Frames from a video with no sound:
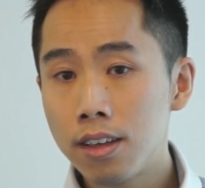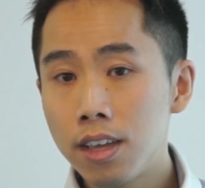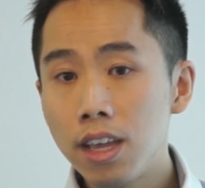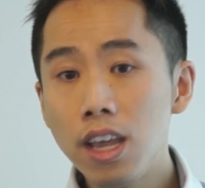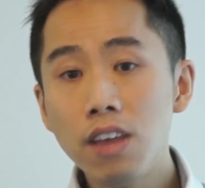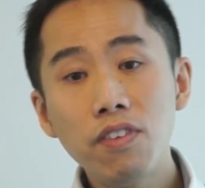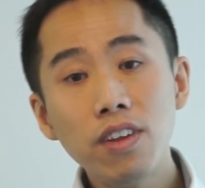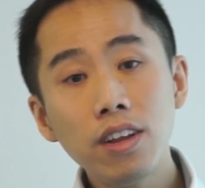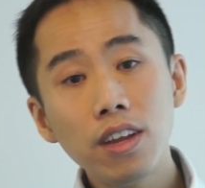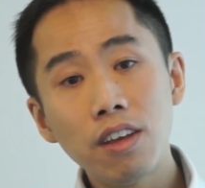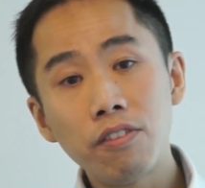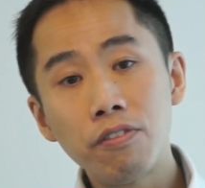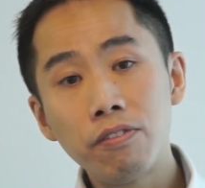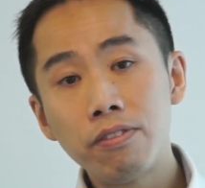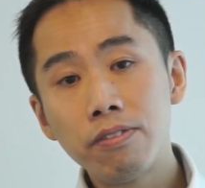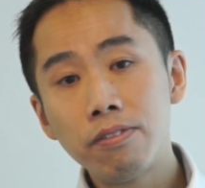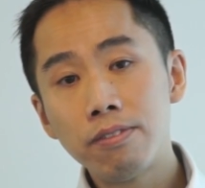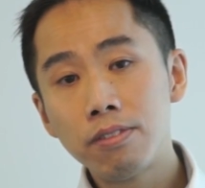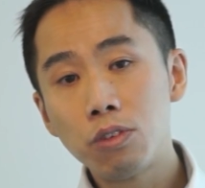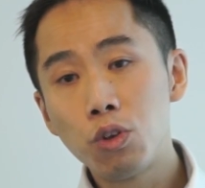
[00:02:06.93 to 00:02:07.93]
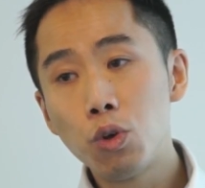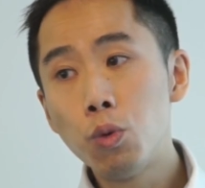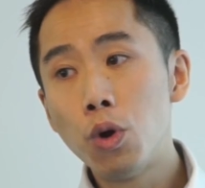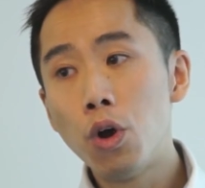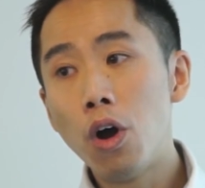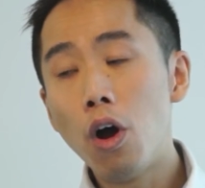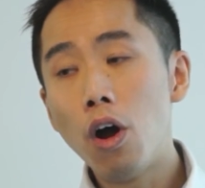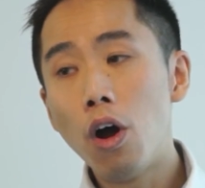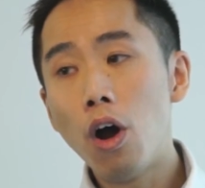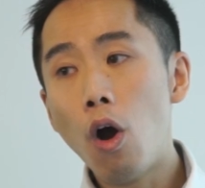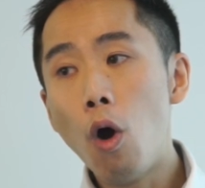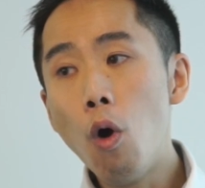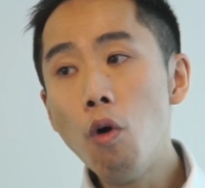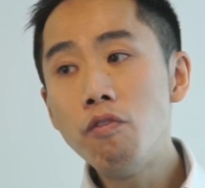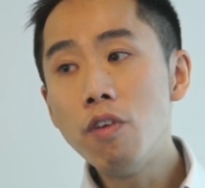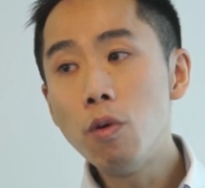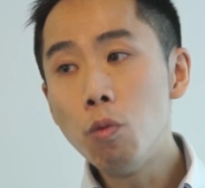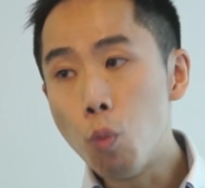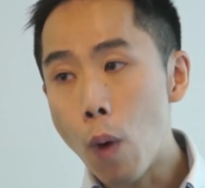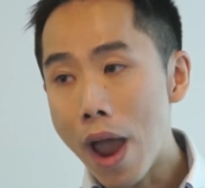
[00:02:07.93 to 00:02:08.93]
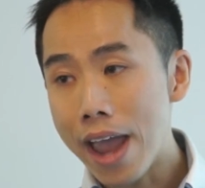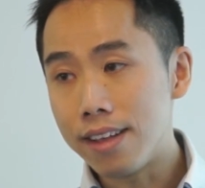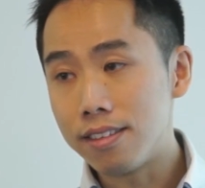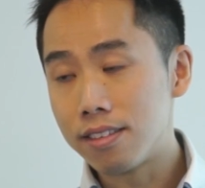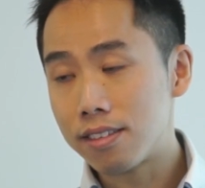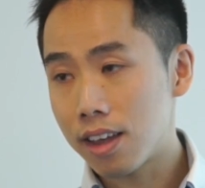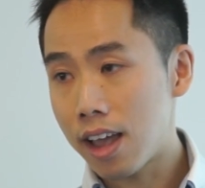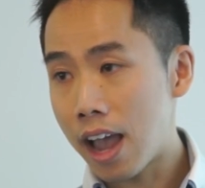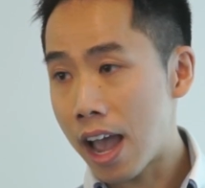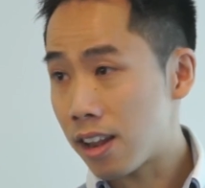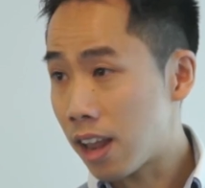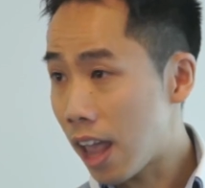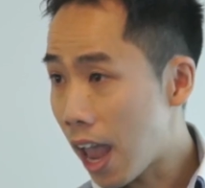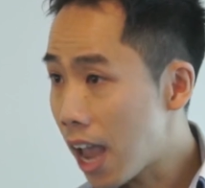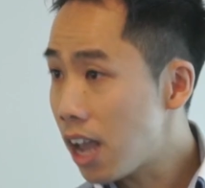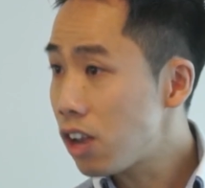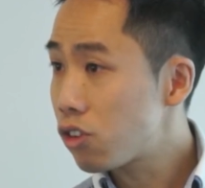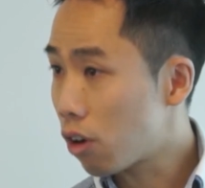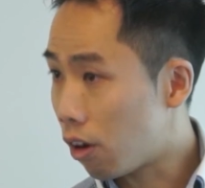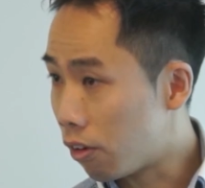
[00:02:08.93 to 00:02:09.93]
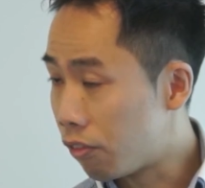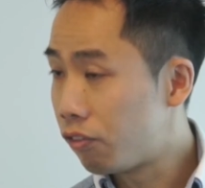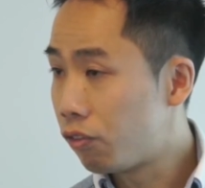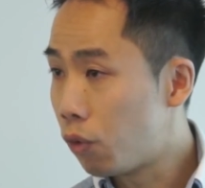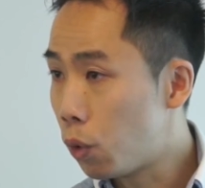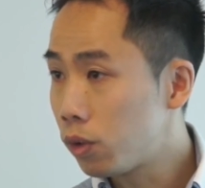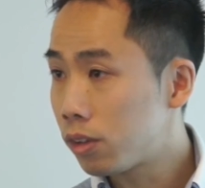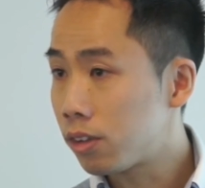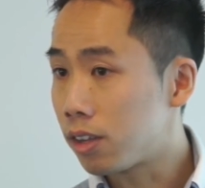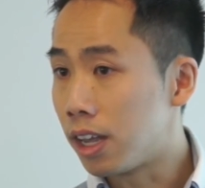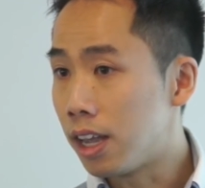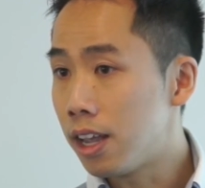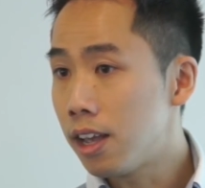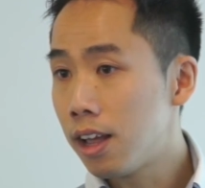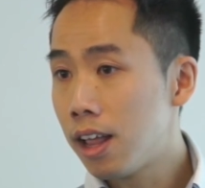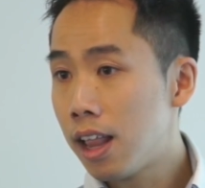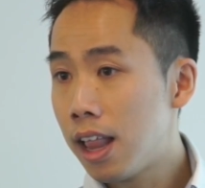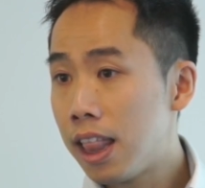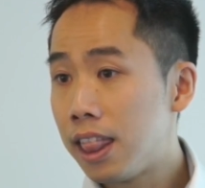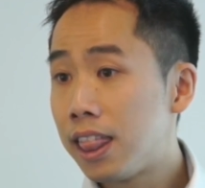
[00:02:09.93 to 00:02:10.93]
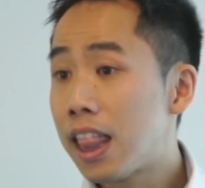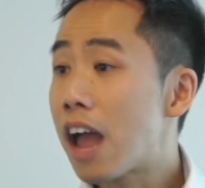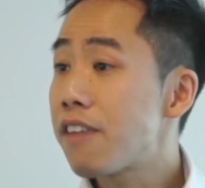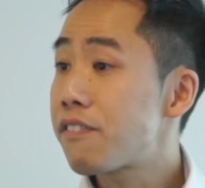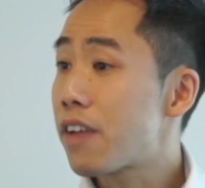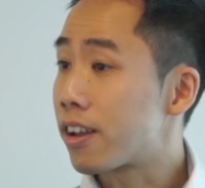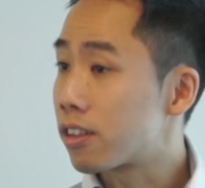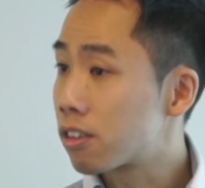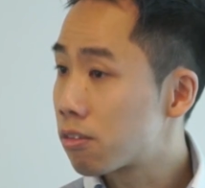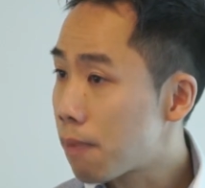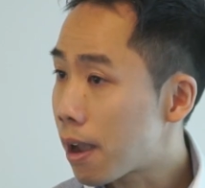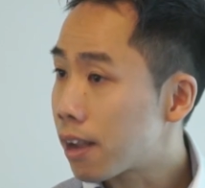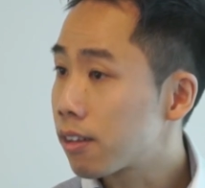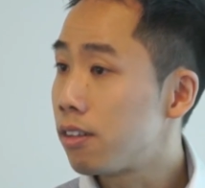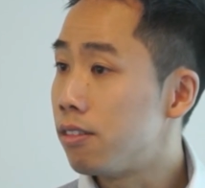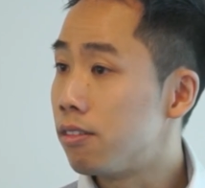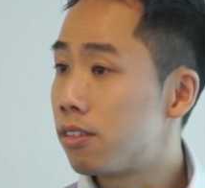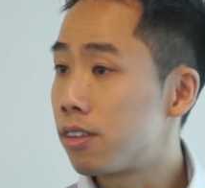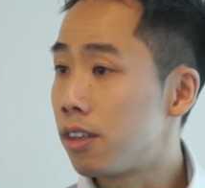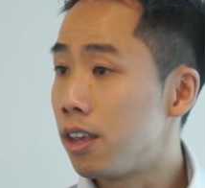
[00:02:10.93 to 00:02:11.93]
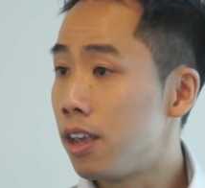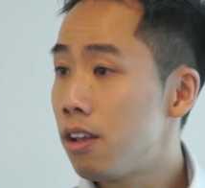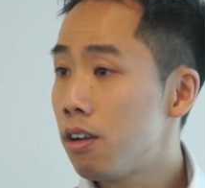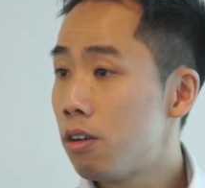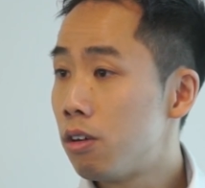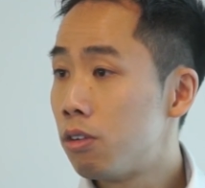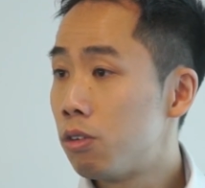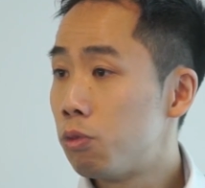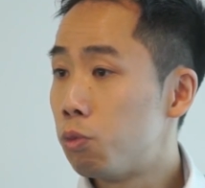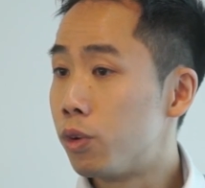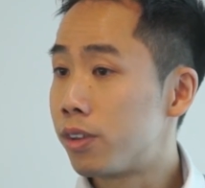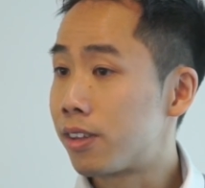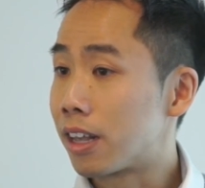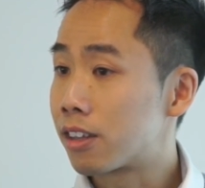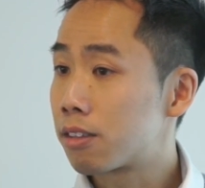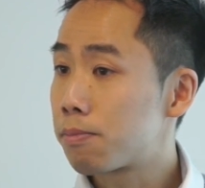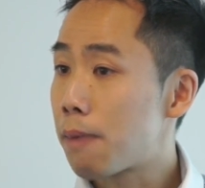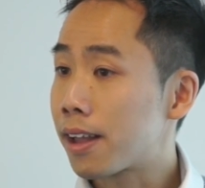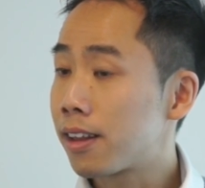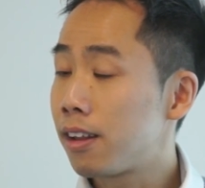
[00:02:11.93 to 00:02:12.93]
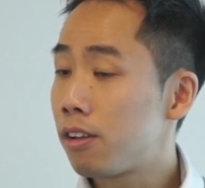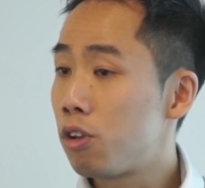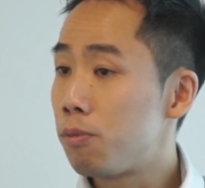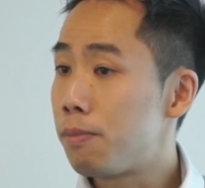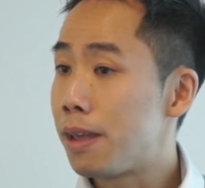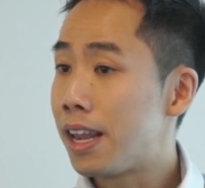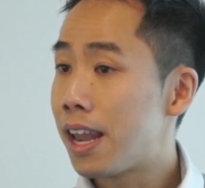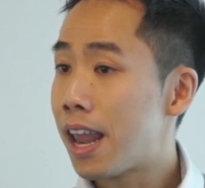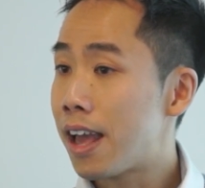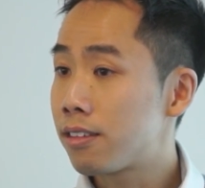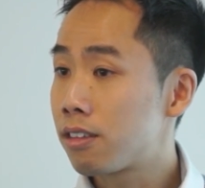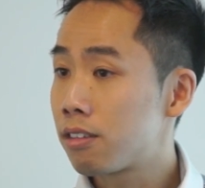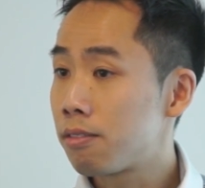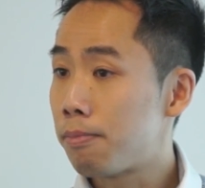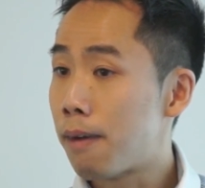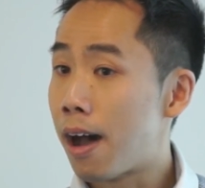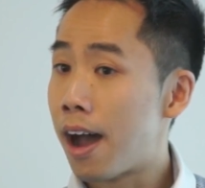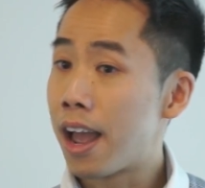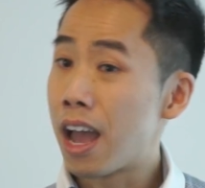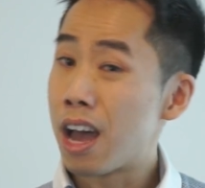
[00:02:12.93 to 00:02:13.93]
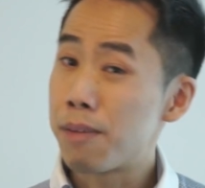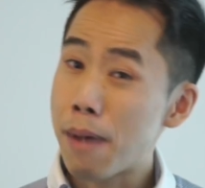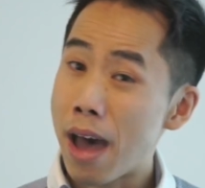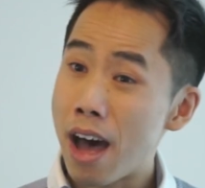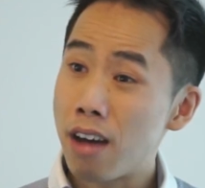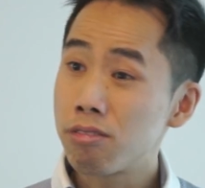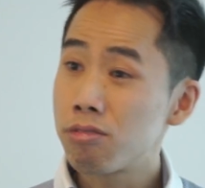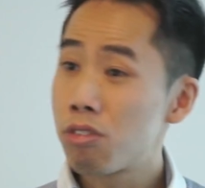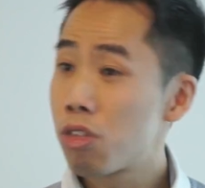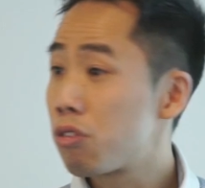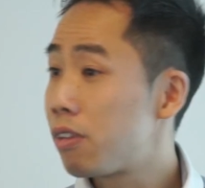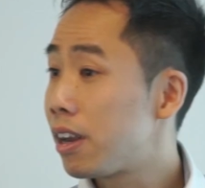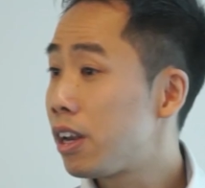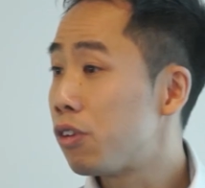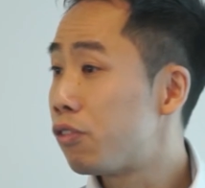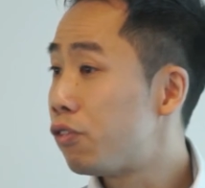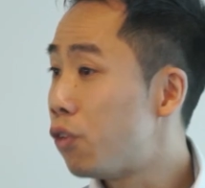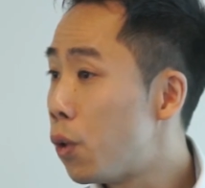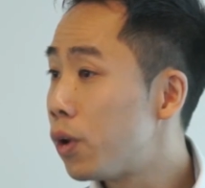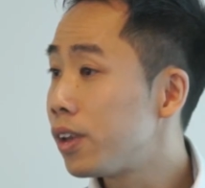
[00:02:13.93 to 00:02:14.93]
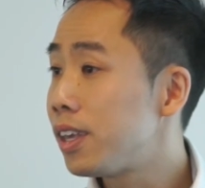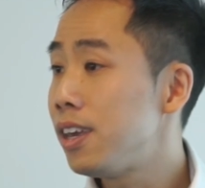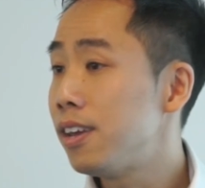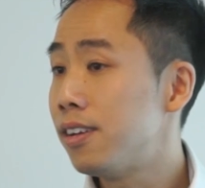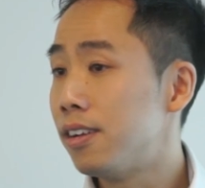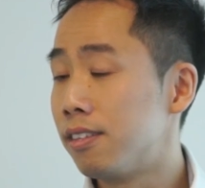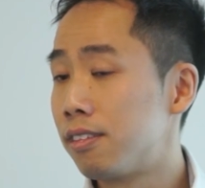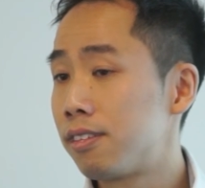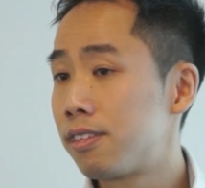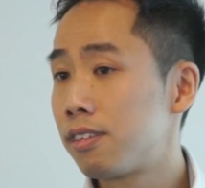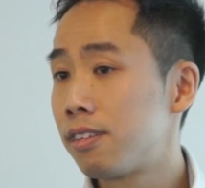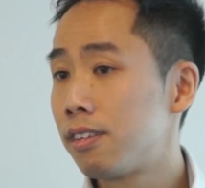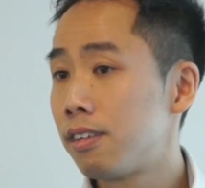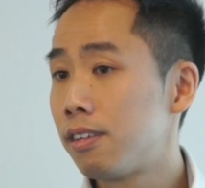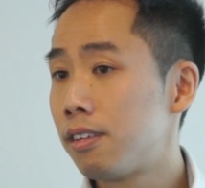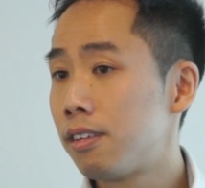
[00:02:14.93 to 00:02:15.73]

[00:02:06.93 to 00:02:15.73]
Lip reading: Even if you were overweight at the age of 40, life expectancy was expected to be less by about 3 to 4 years.